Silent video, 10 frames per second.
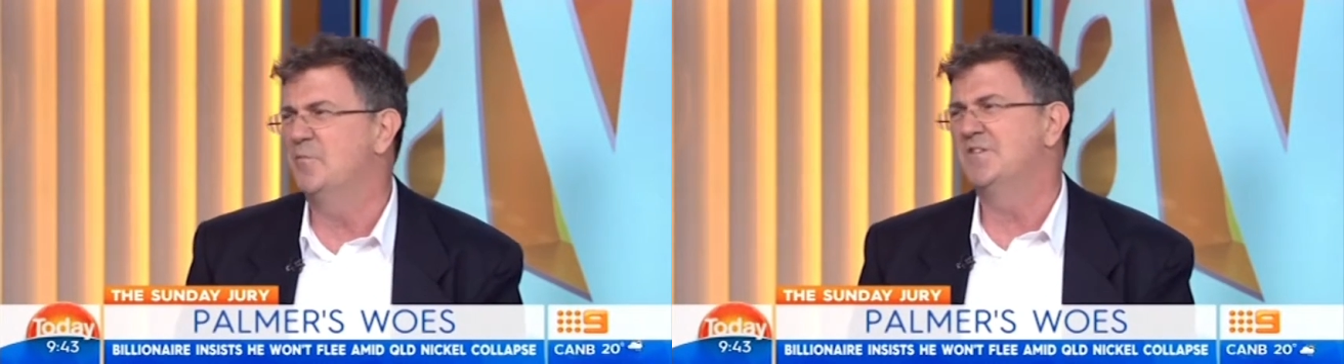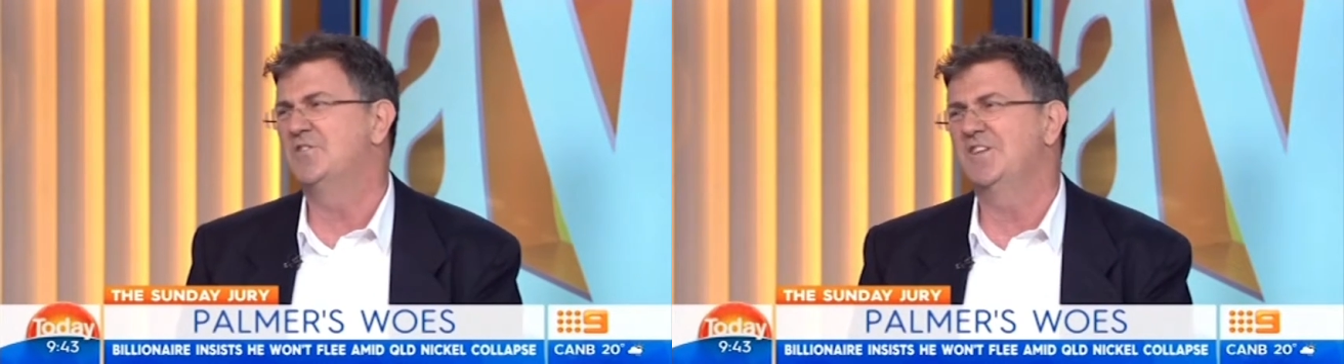
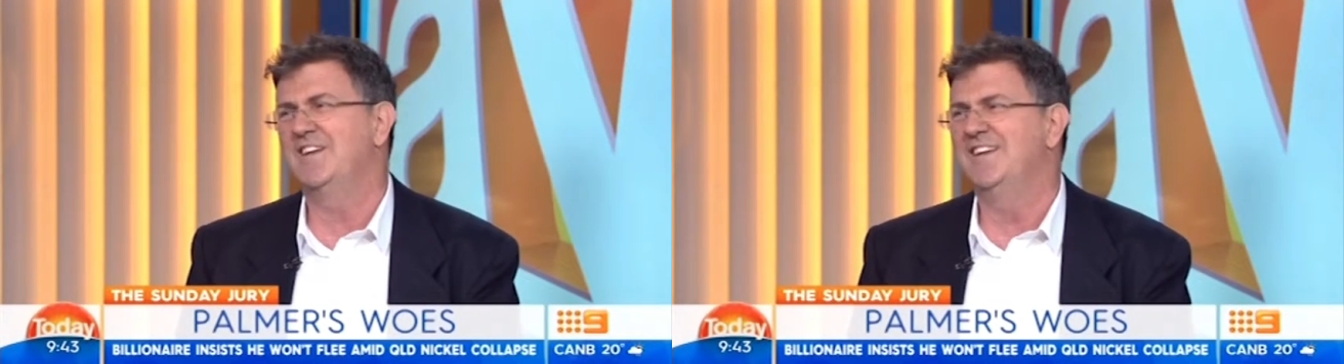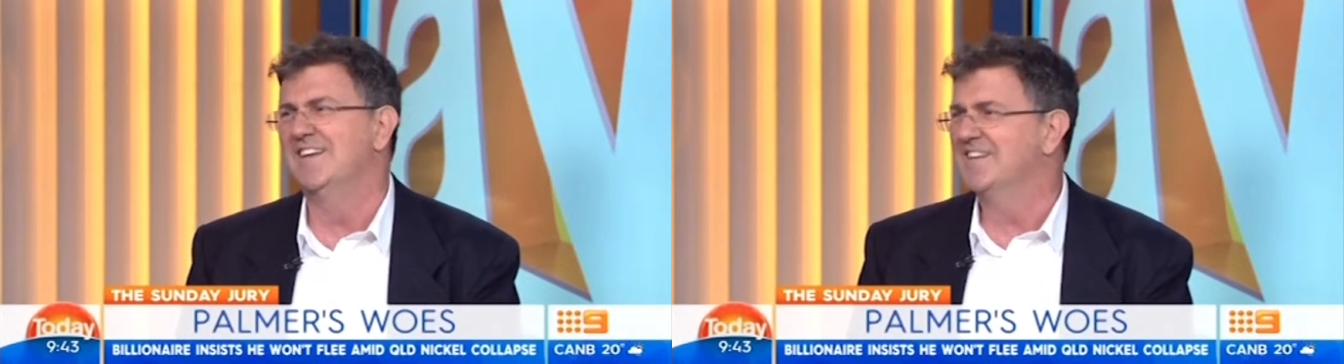but
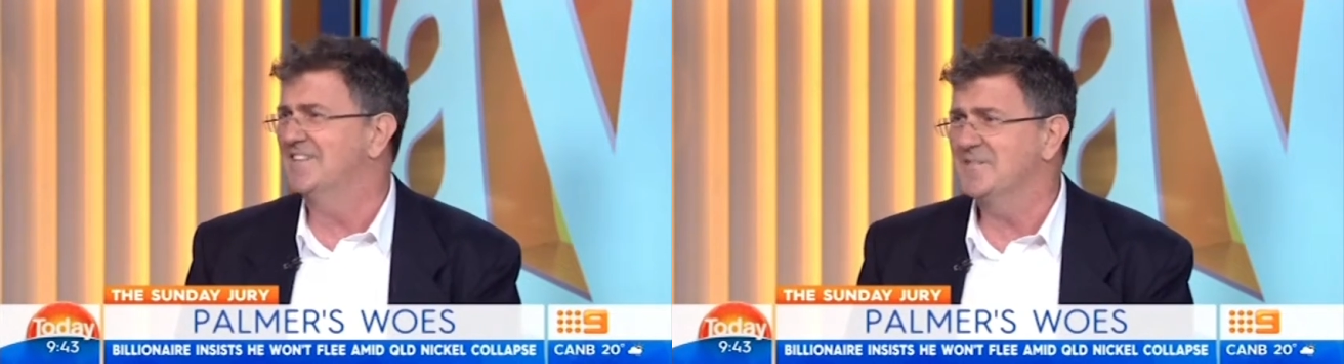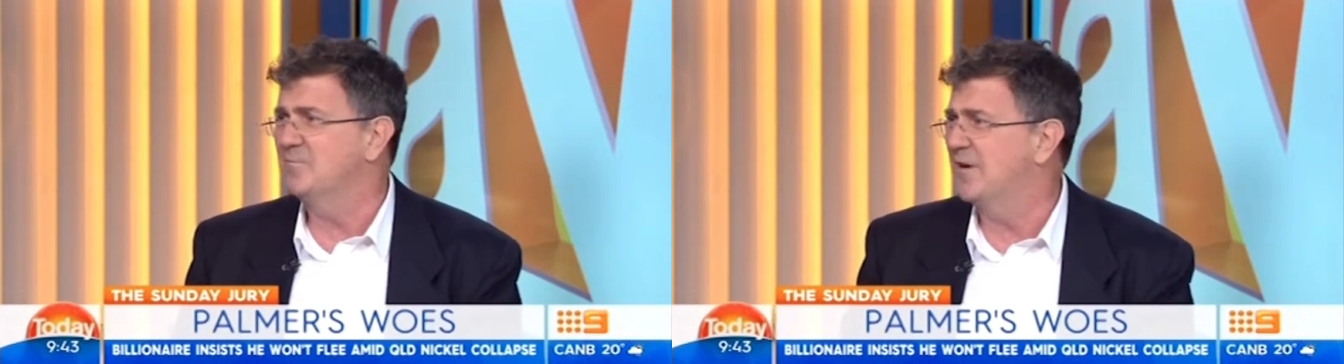gee, it
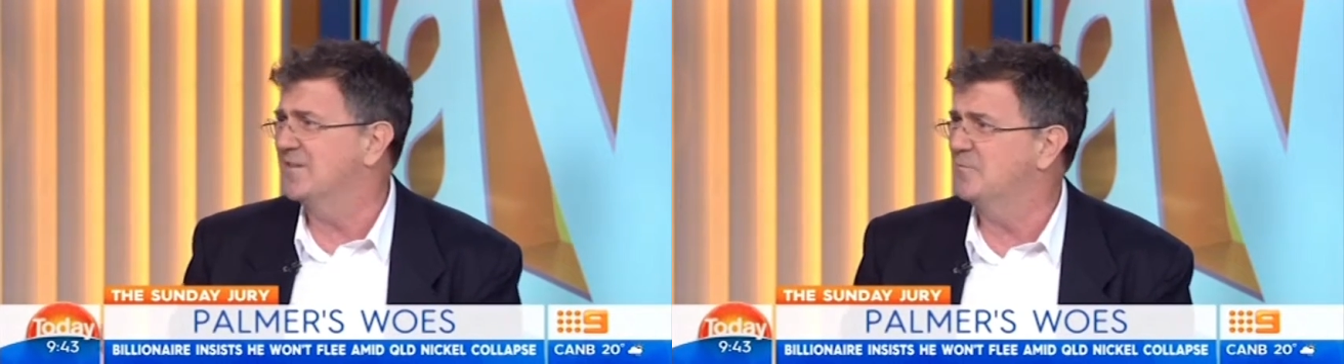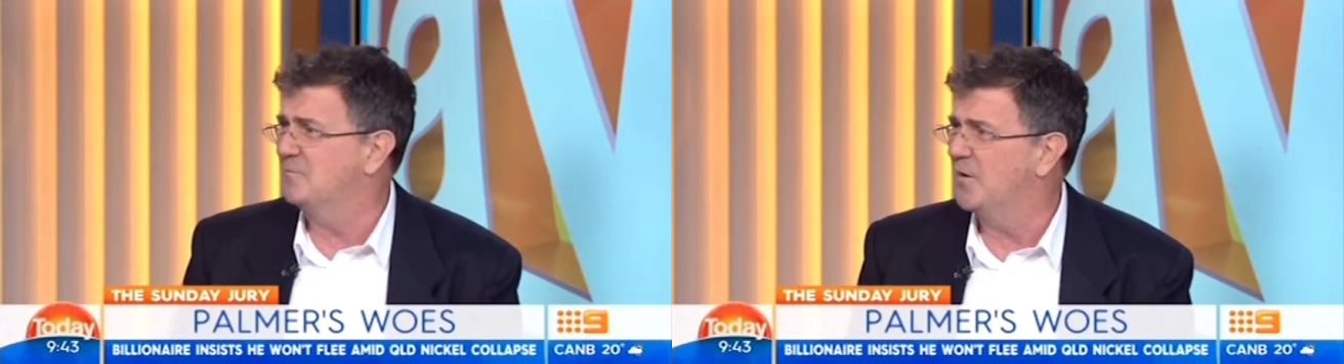doesn't
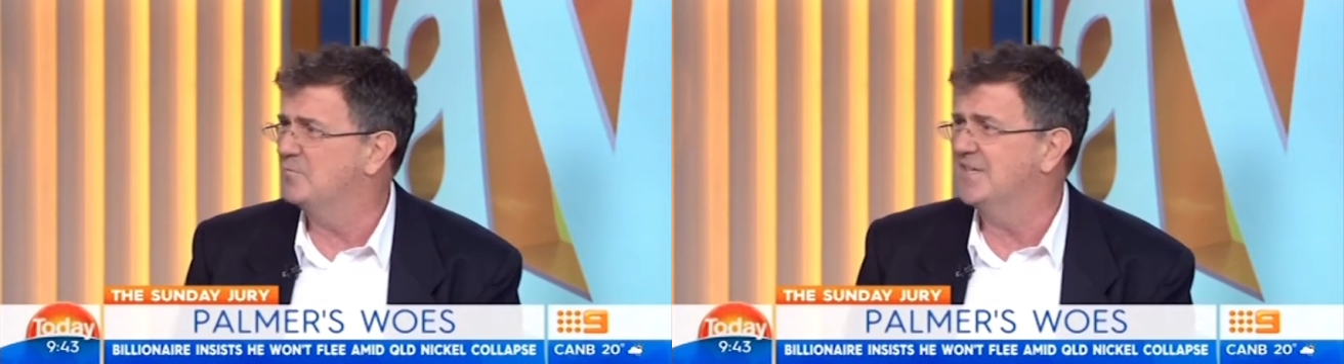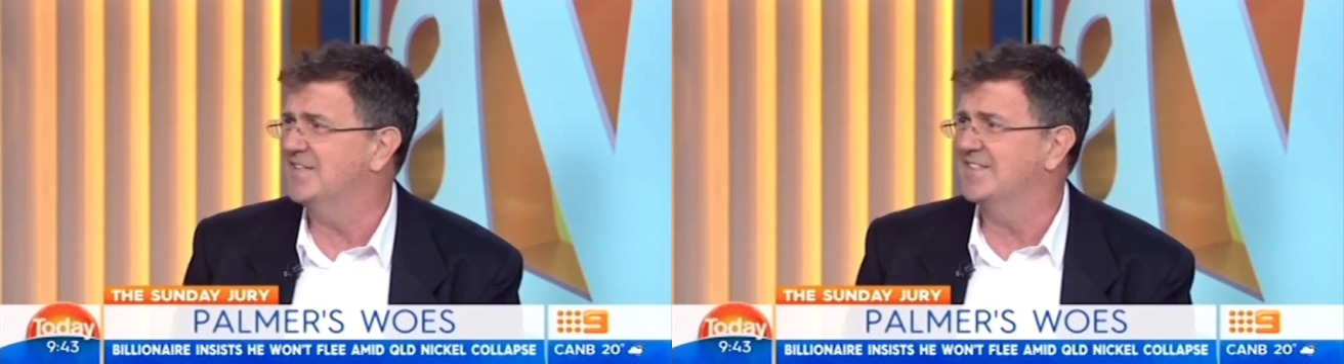pass the
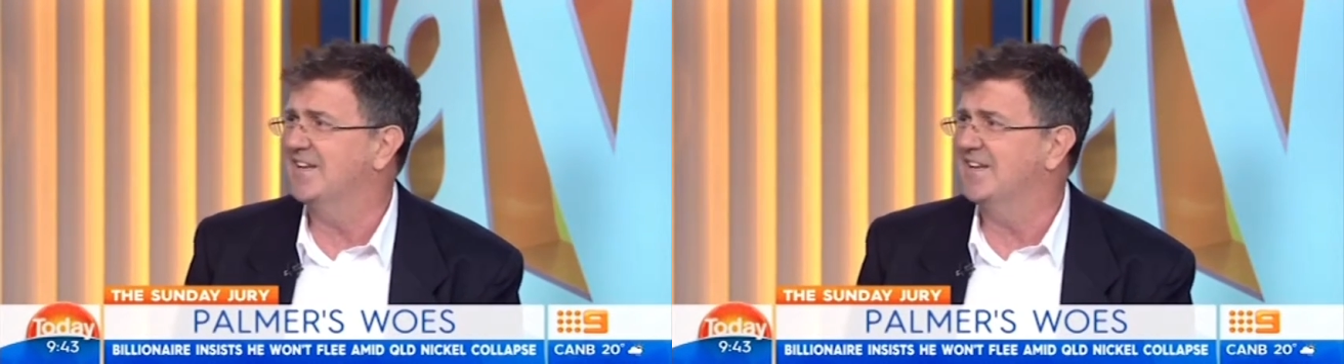pub test,